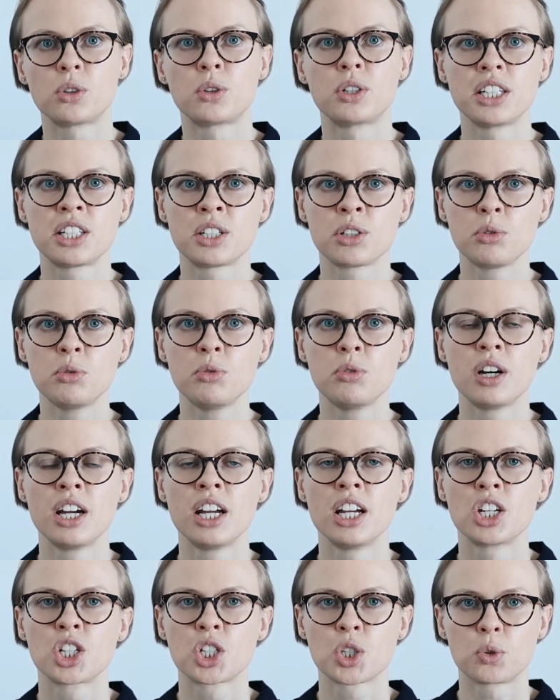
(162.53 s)
or 2
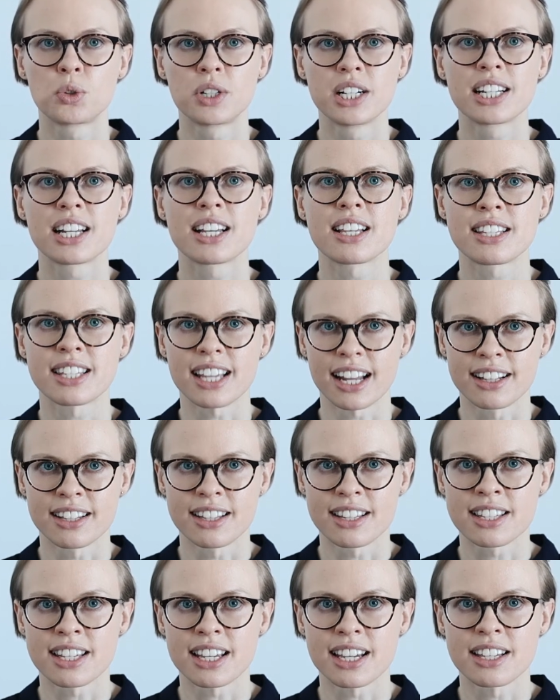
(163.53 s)
short
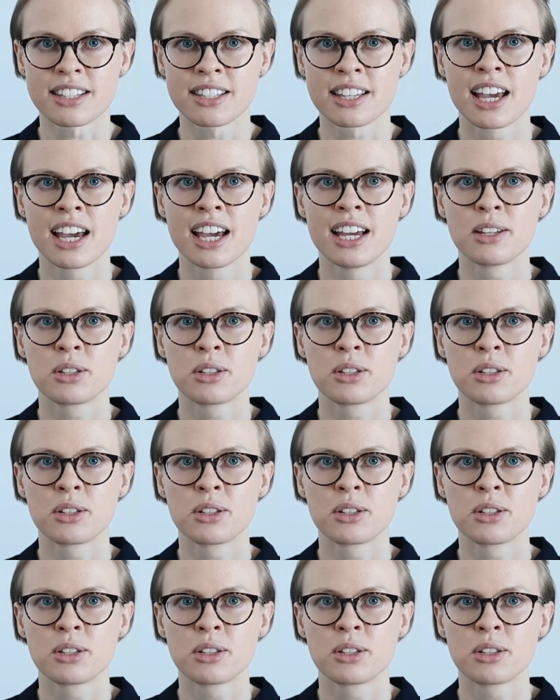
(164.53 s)
sentences